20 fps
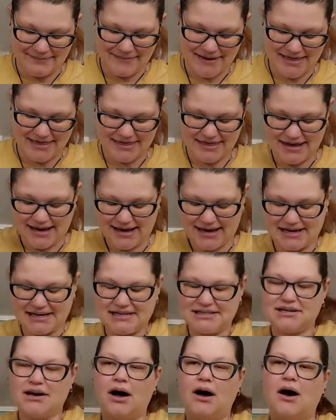
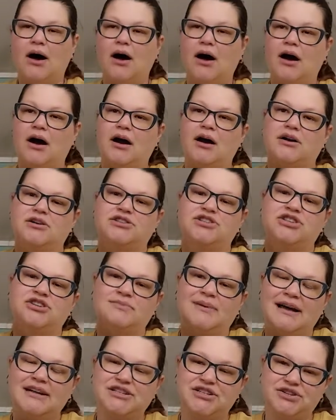These are
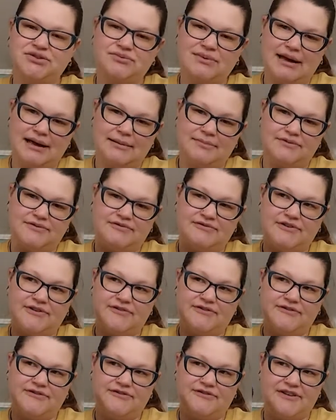2x2 rib for
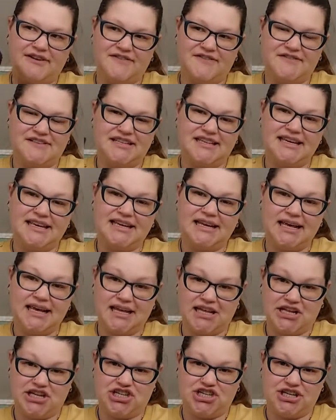15
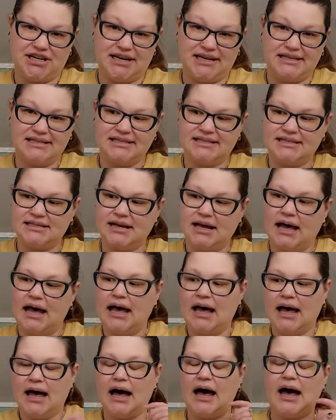inches.
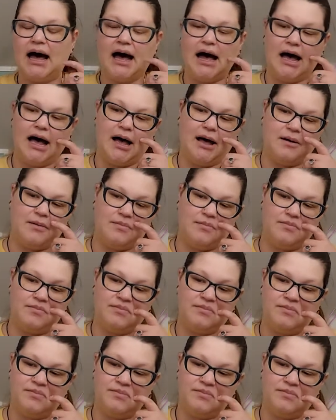They